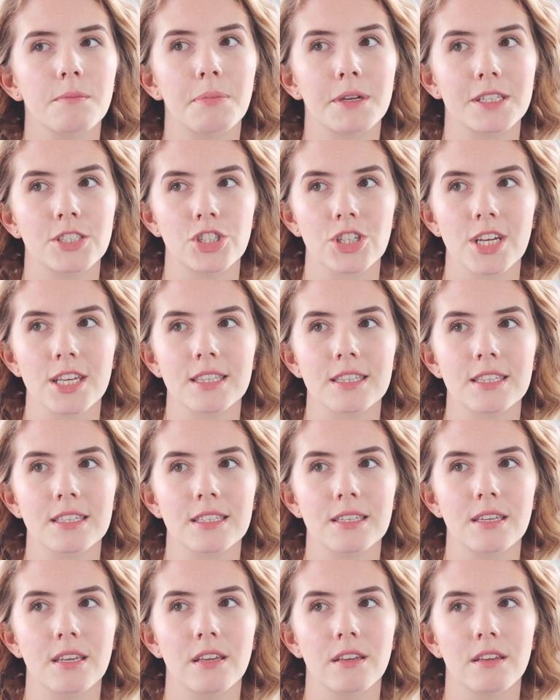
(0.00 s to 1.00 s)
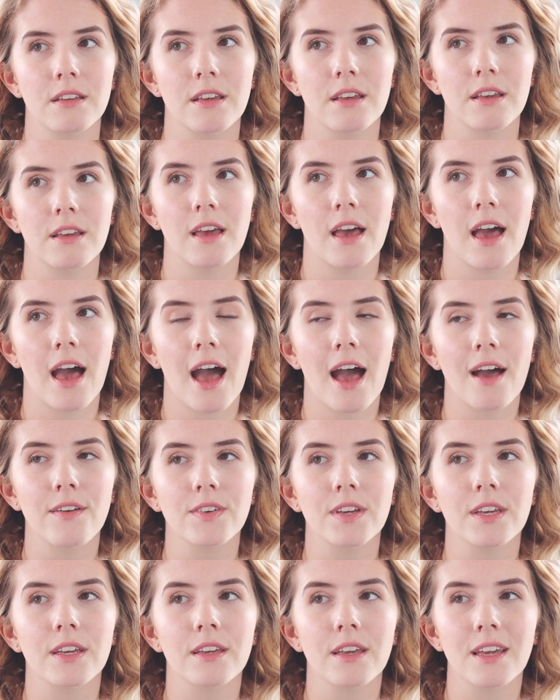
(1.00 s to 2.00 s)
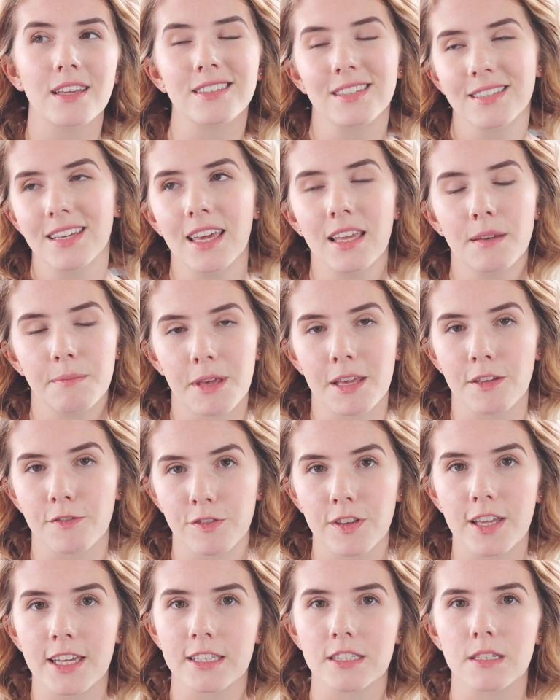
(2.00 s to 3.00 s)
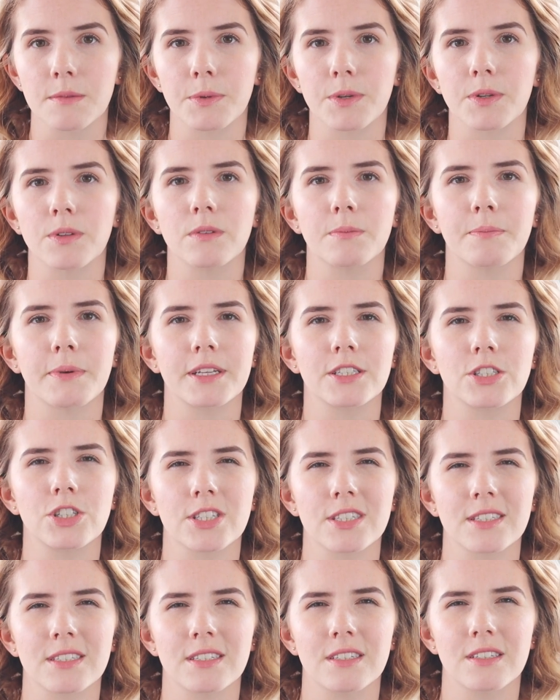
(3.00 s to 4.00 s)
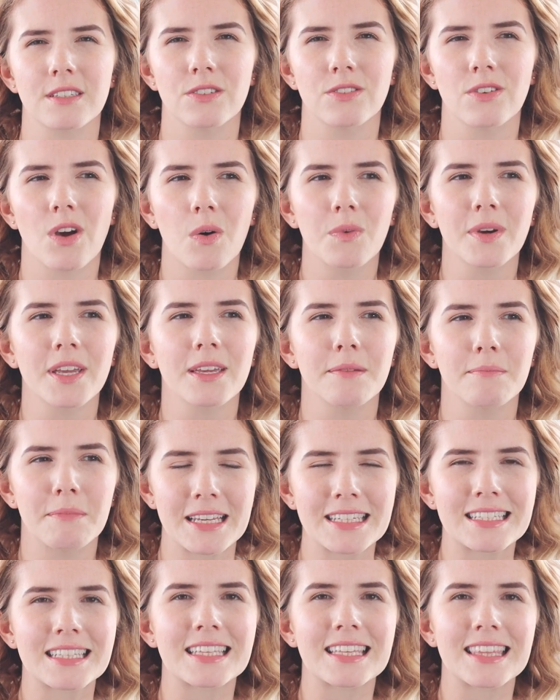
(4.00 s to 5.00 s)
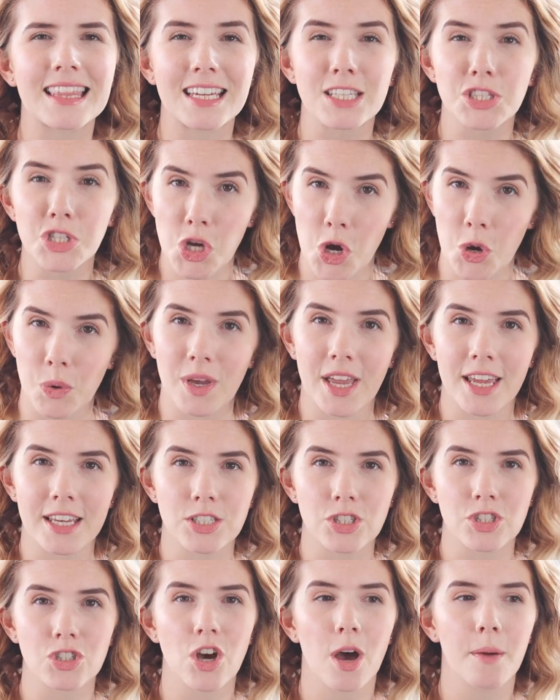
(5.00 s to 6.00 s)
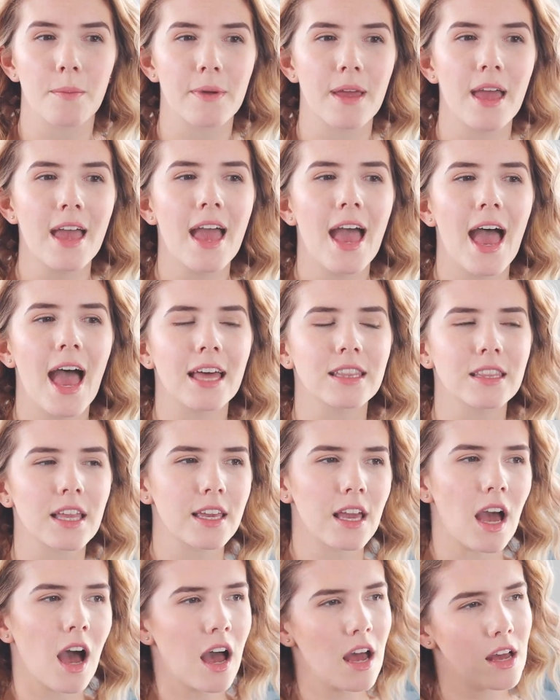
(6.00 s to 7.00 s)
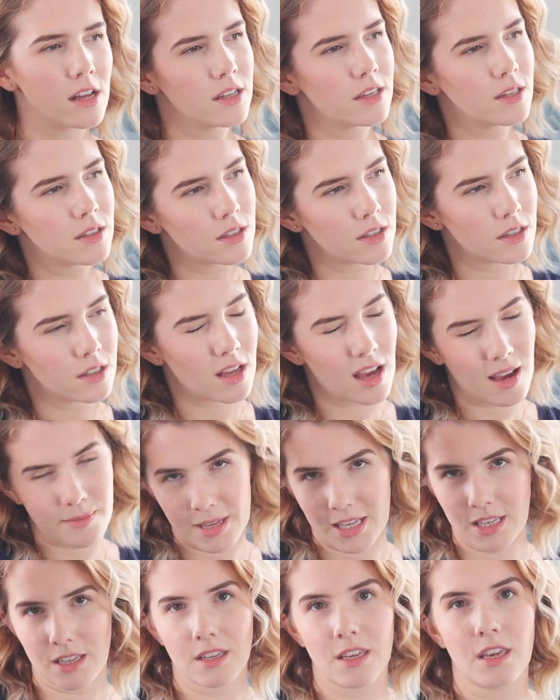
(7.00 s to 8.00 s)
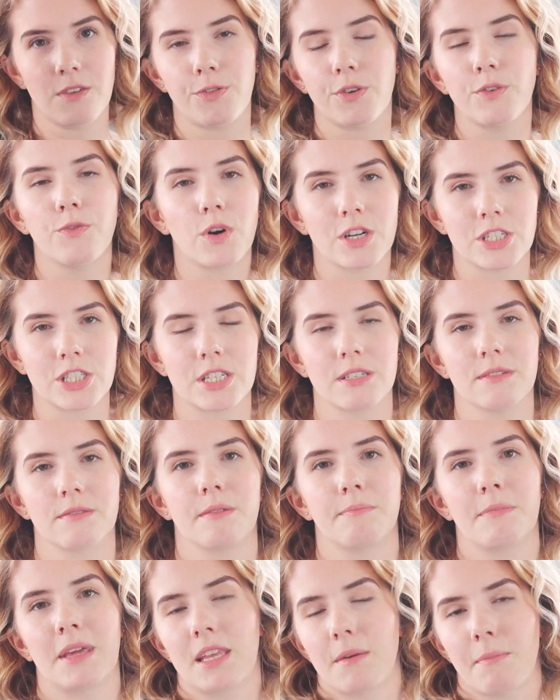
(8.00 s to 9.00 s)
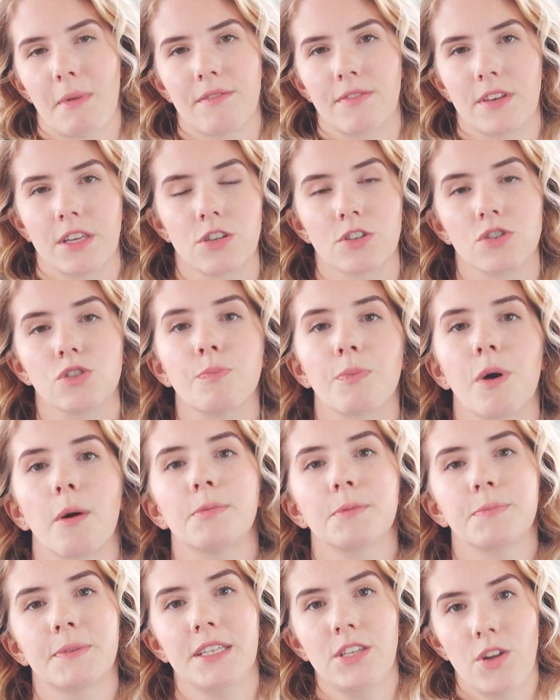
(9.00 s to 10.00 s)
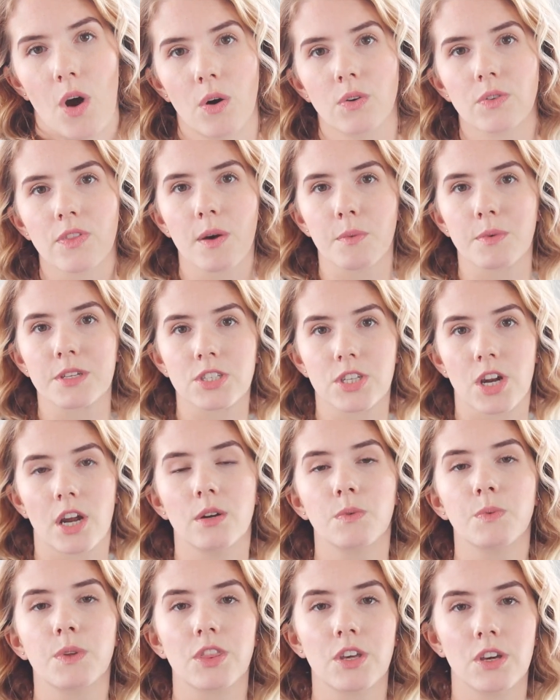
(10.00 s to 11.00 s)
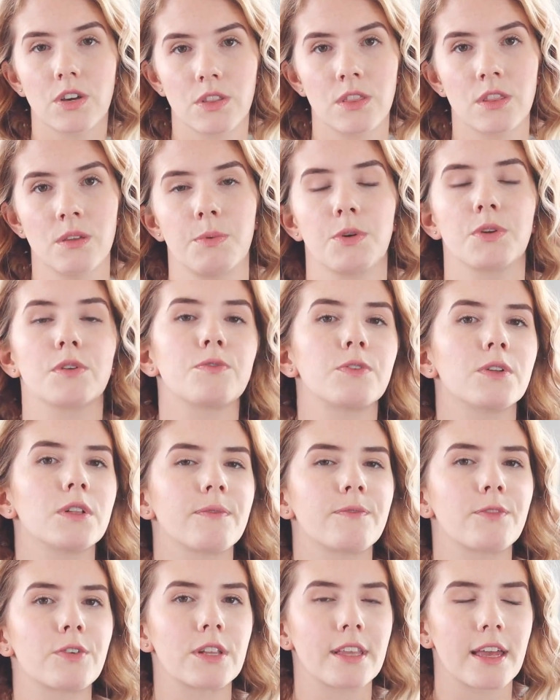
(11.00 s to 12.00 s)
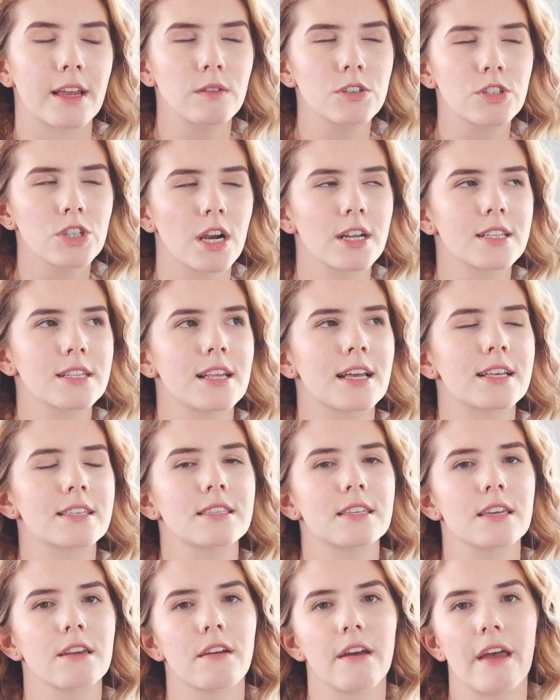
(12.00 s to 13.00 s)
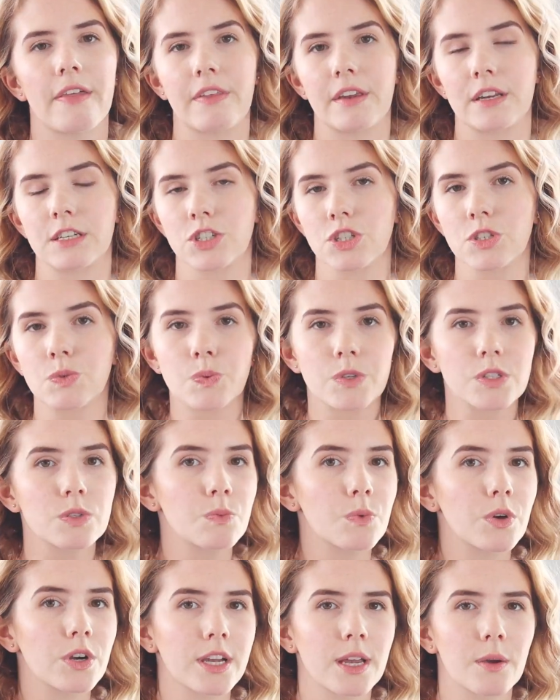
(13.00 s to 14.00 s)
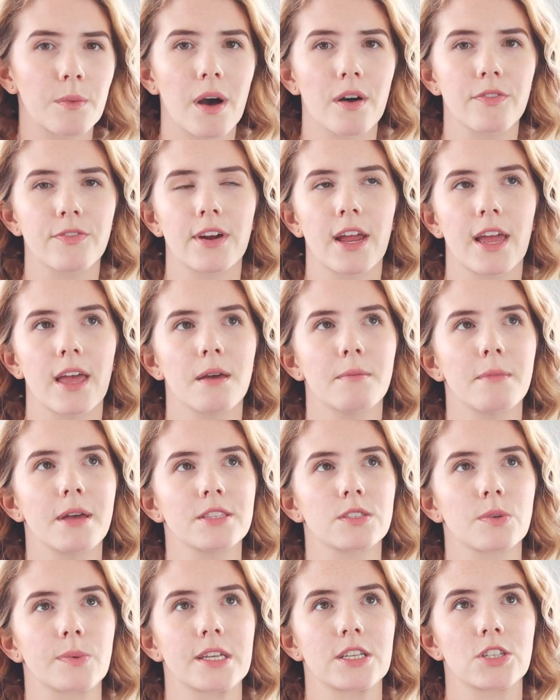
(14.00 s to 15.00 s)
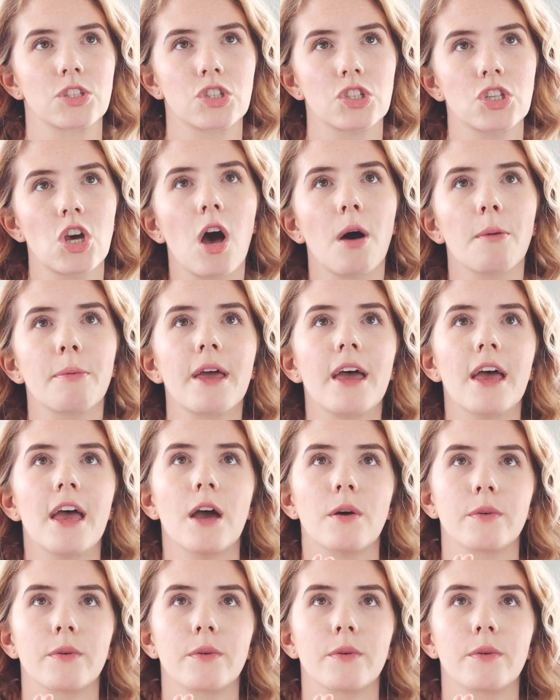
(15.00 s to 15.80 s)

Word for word: But just having it's again being flexible, but just knowing mentally that it's okay to stop. And like I mean, if you've watched many of my videos, you probably know that we started with The Good and the Beautiful for Language Arts last year, and then it just wasn't working well for him, and so we had to stop.